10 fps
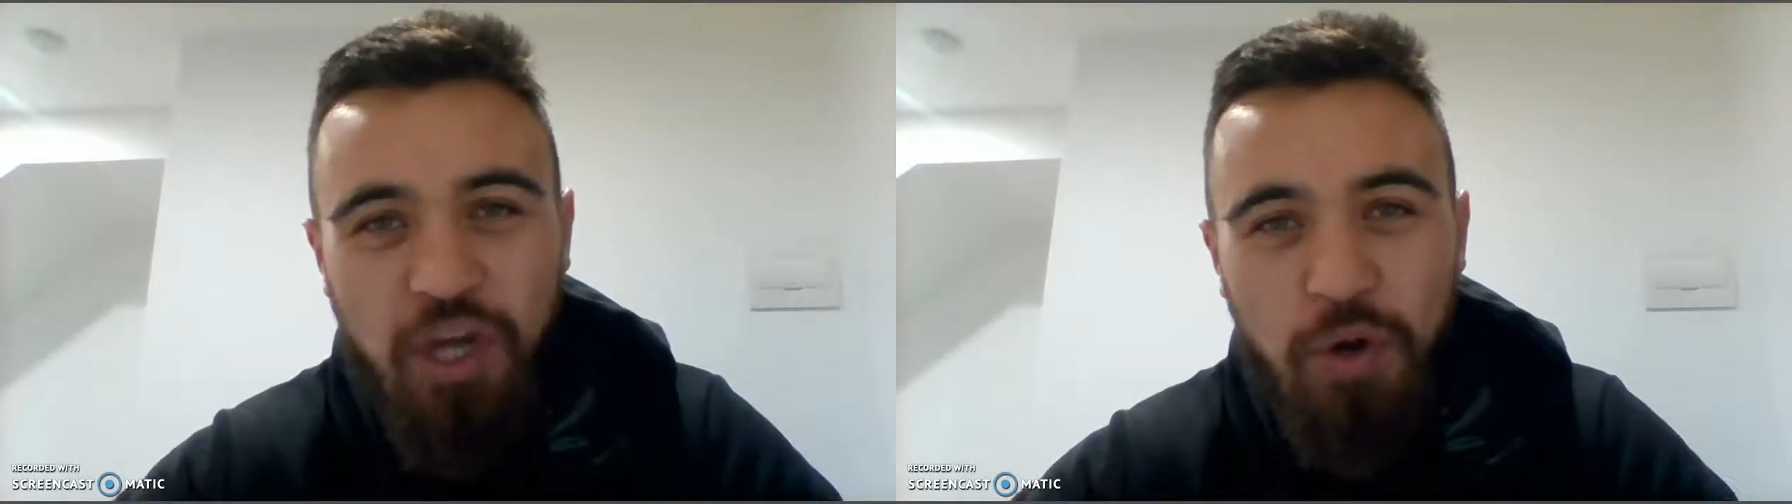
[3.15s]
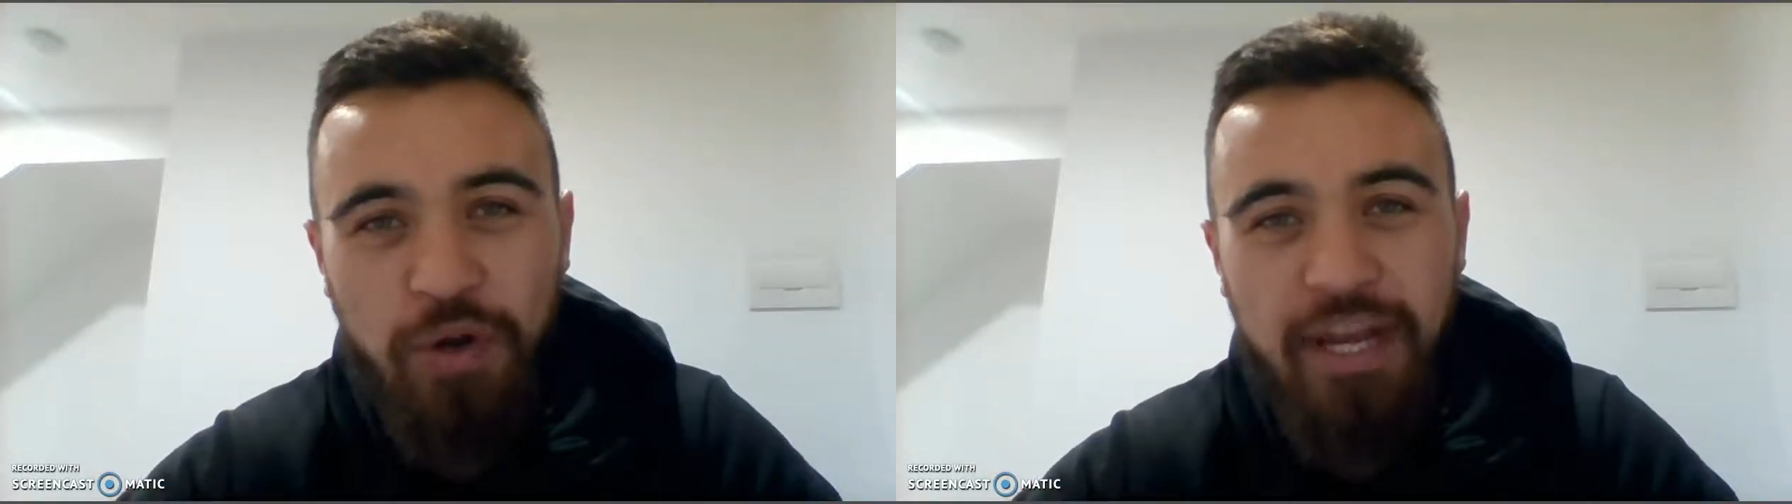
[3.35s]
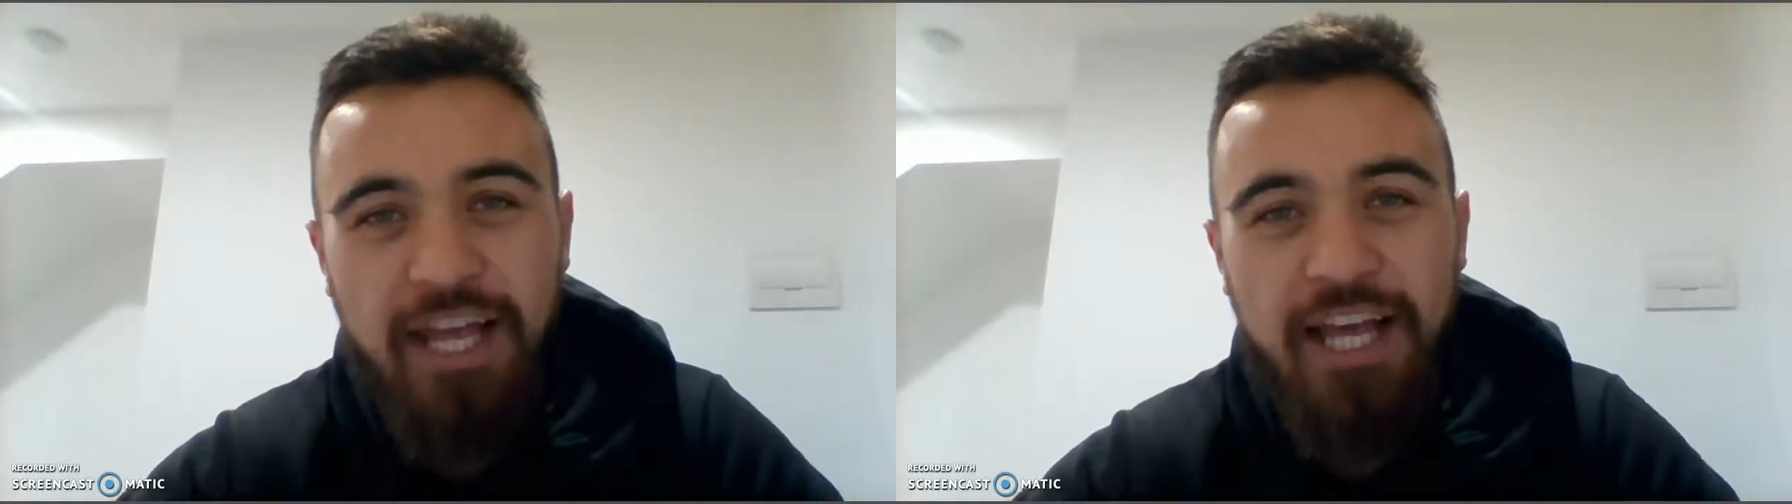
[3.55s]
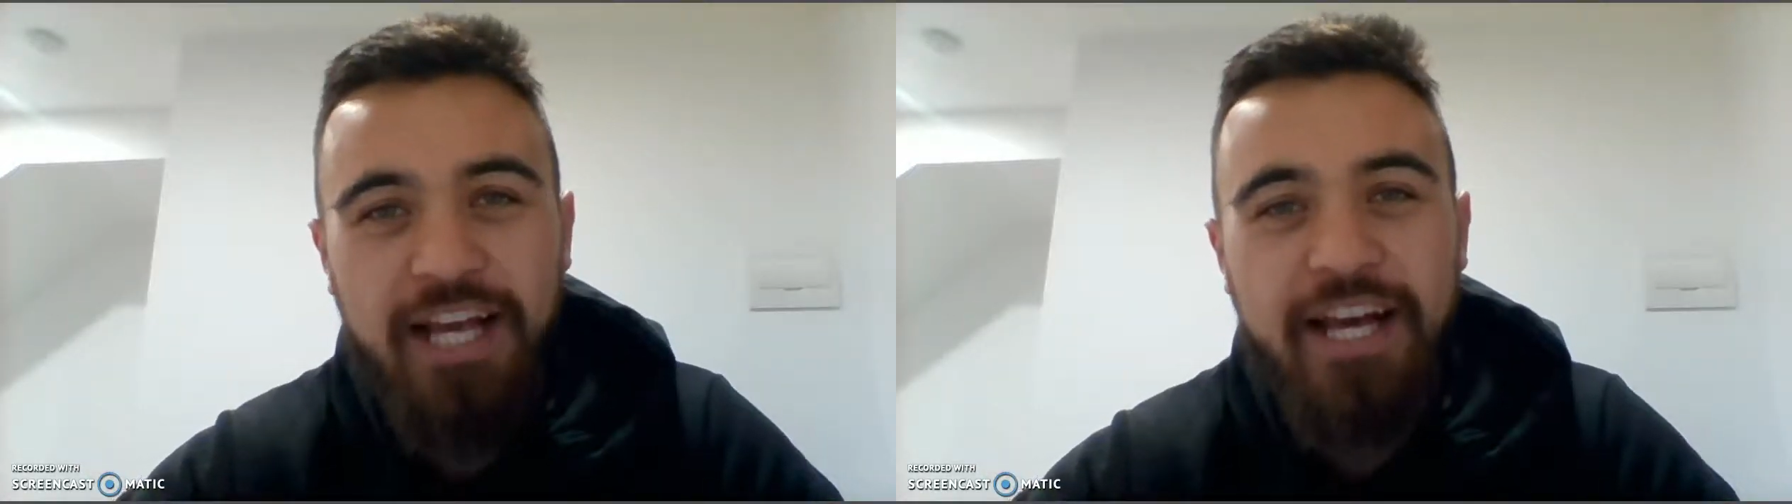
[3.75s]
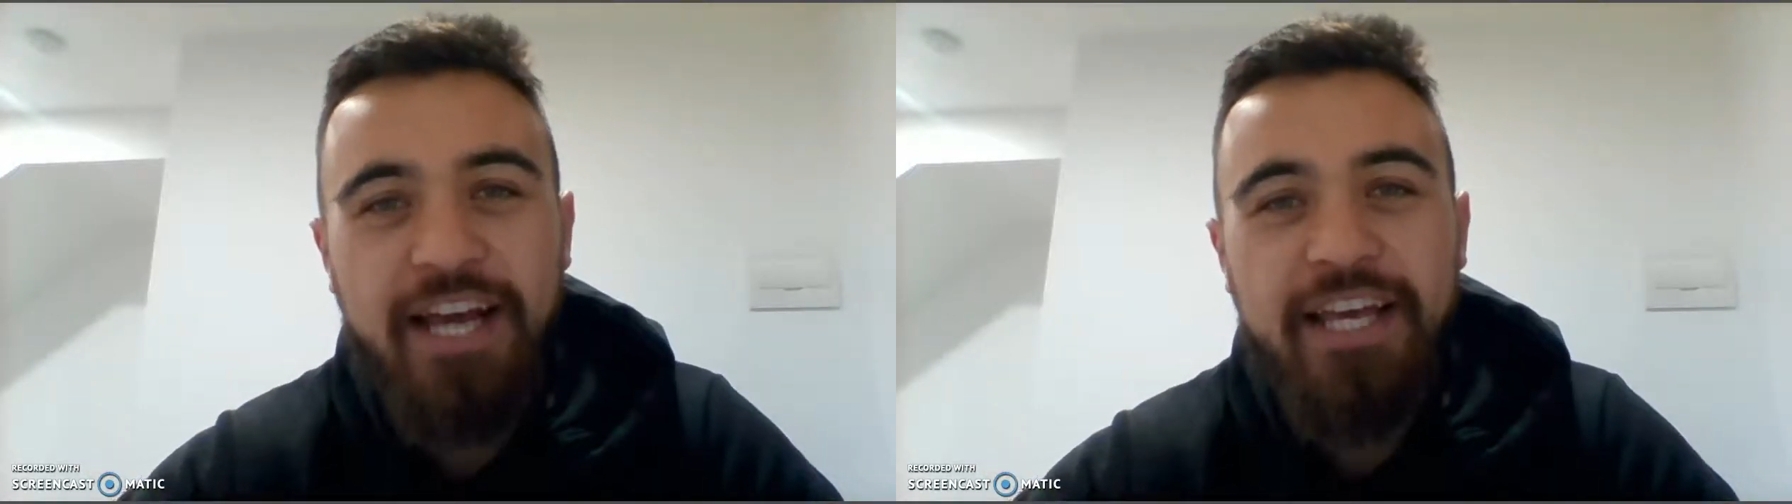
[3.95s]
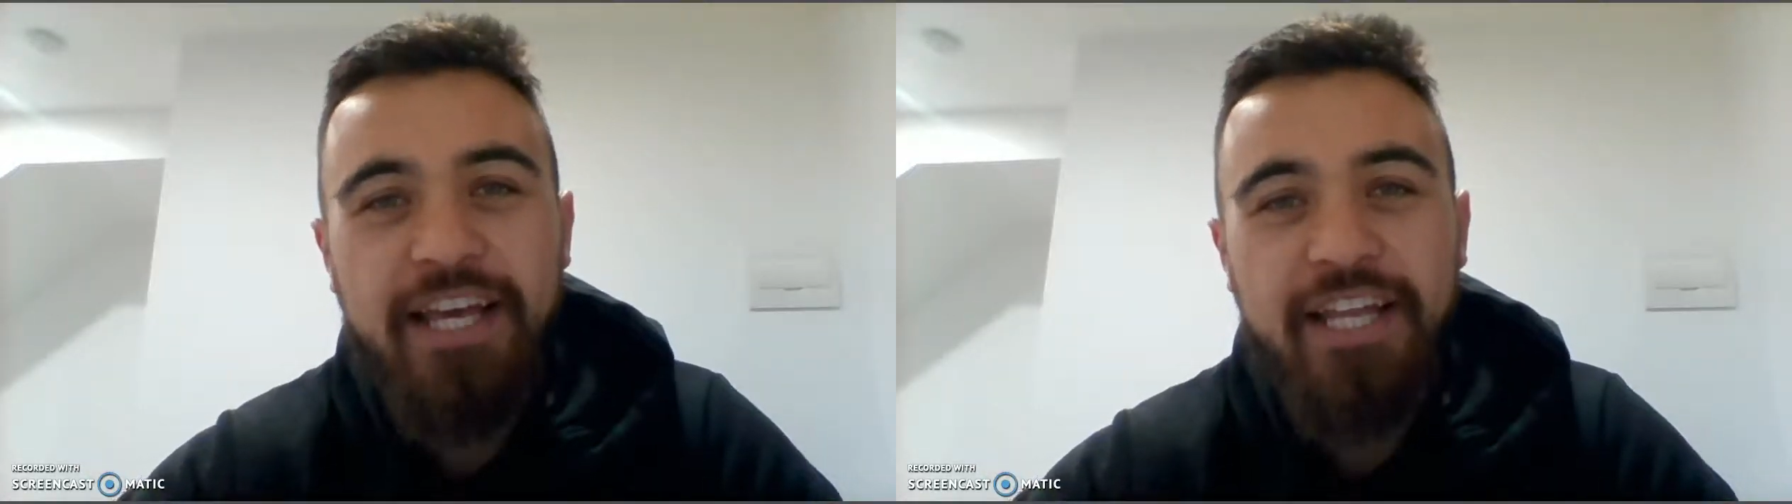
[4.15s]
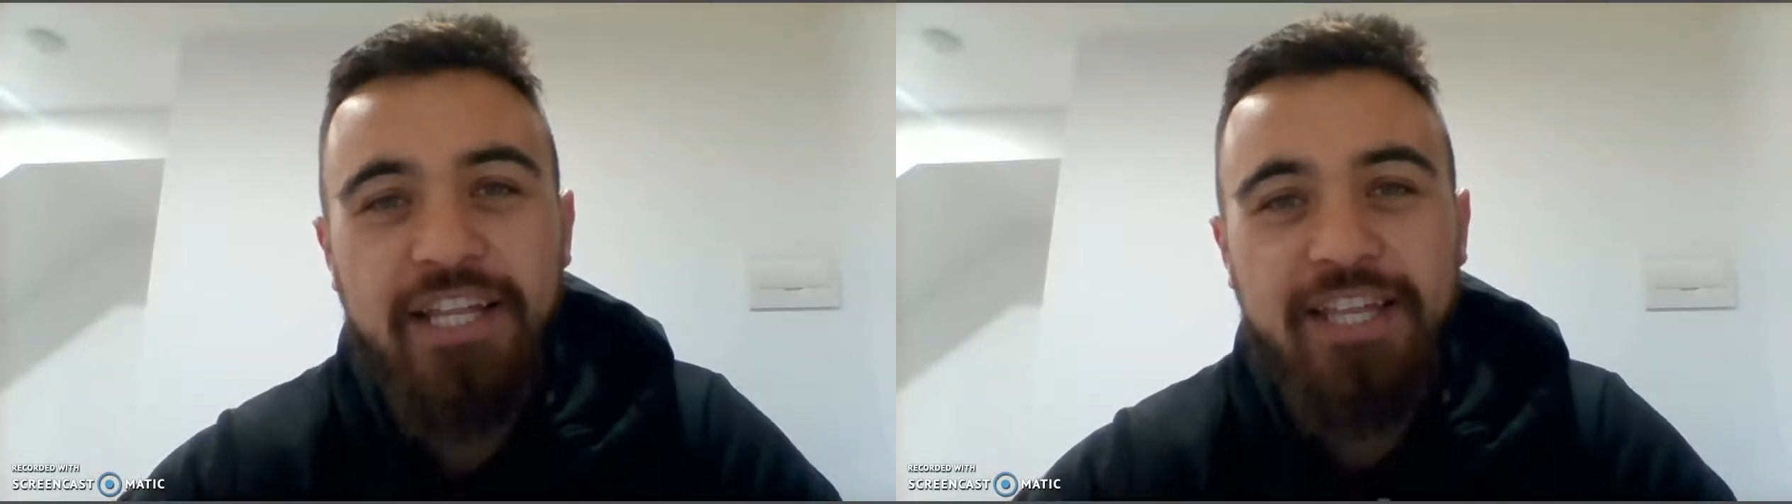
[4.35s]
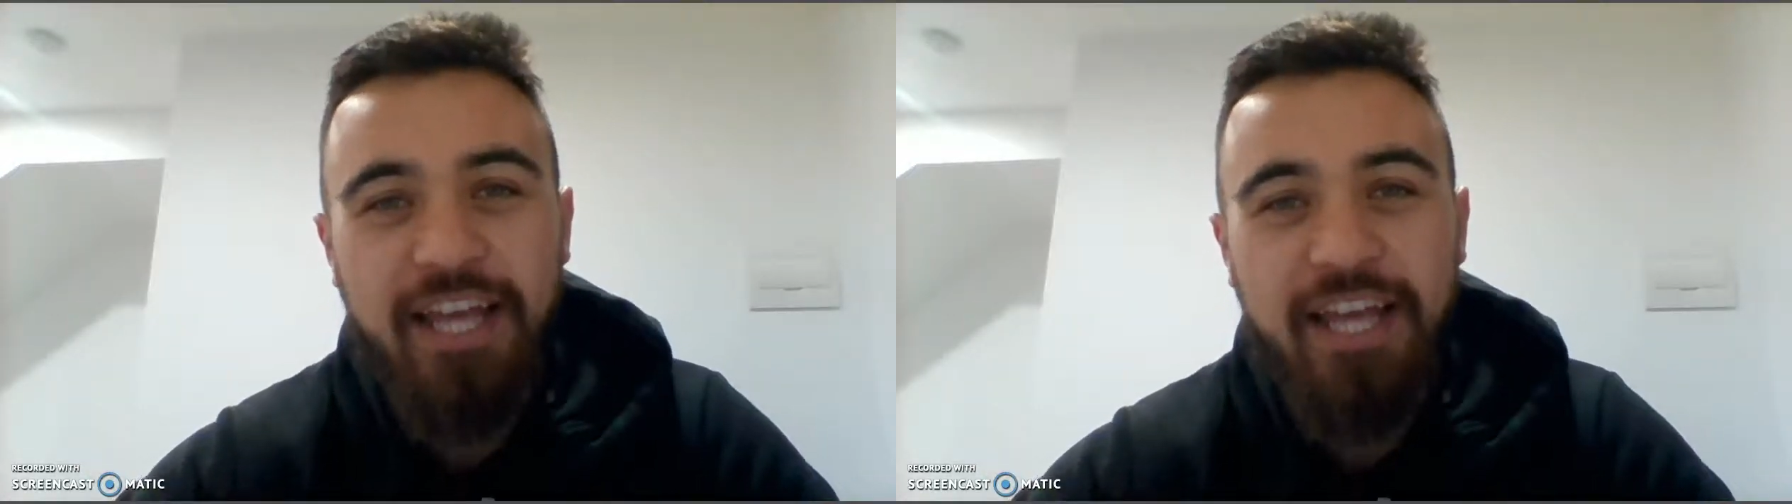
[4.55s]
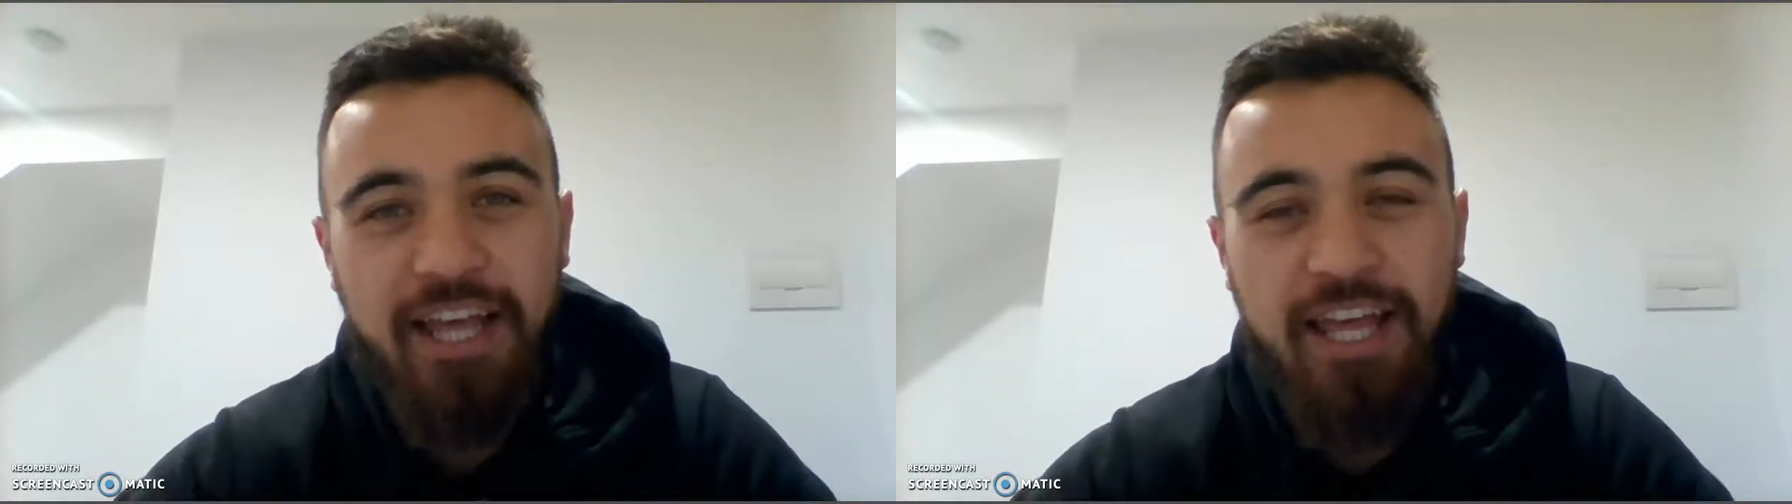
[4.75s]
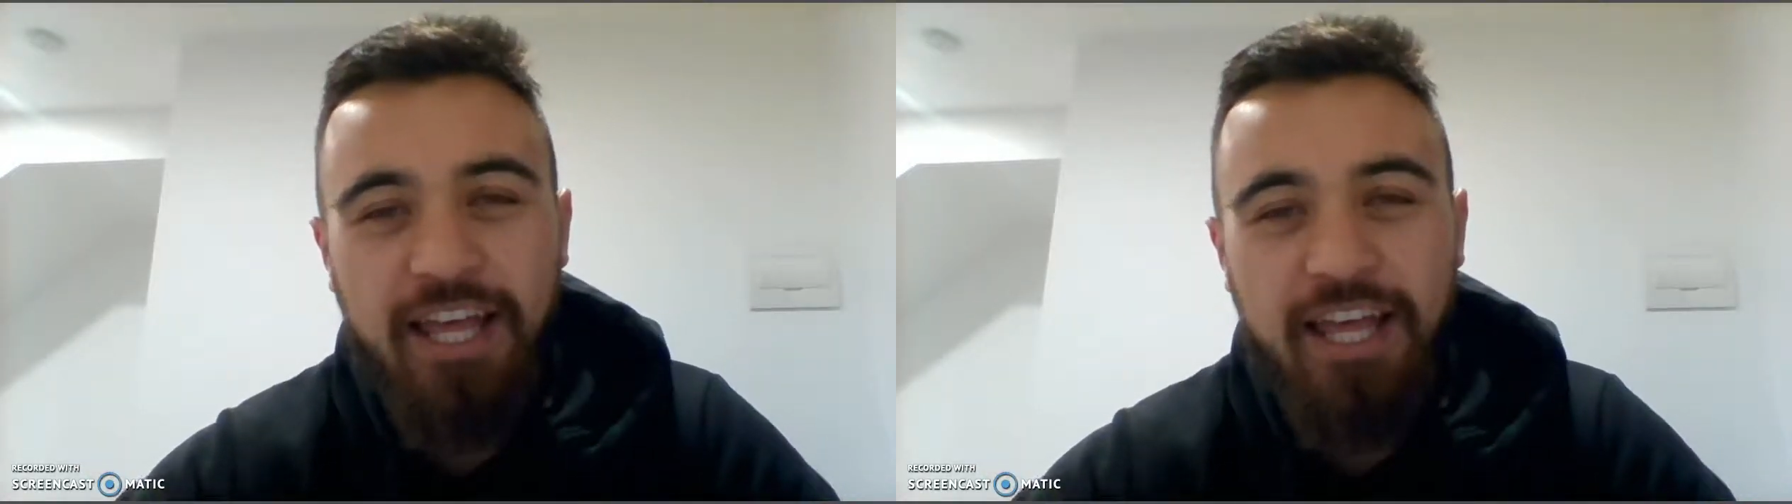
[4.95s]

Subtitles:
on kei te,